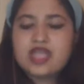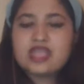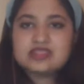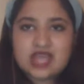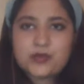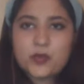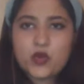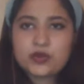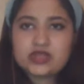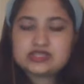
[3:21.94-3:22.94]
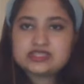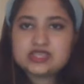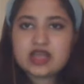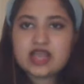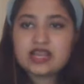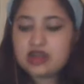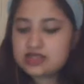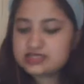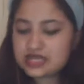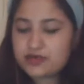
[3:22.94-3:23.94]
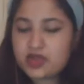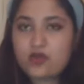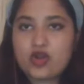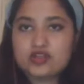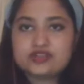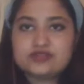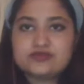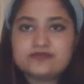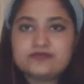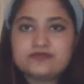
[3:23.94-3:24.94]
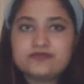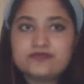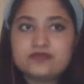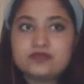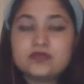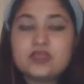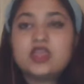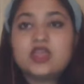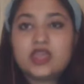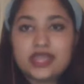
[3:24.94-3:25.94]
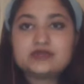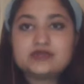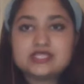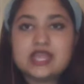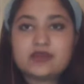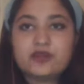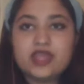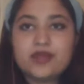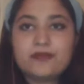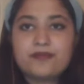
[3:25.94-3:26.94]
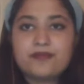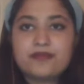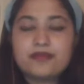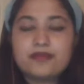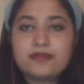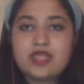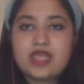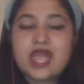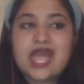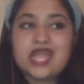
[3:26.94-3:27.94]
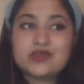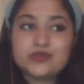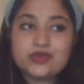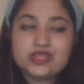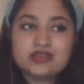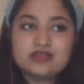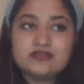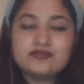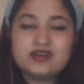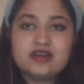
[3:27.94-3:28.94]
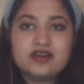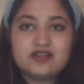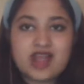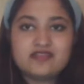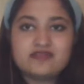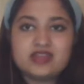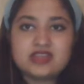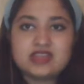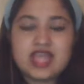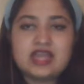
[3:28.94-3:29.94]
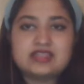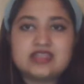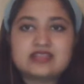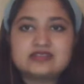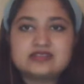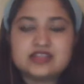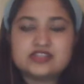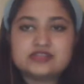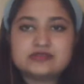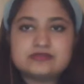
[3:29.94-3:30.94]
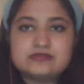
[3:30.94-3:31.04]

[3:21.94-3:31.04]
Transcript: In that moment, I glanced at my watch. It was 9 p.m., and we were arriving at that station.